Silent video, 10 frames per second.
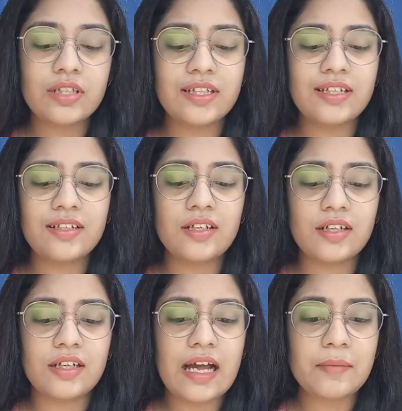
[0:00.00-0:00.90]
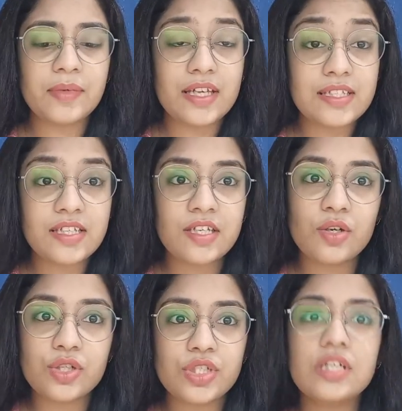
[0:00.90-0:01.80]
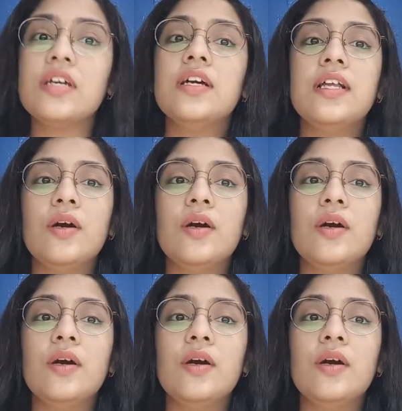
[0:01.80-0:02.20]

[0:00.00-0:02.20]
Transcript: then I'm guessing he or she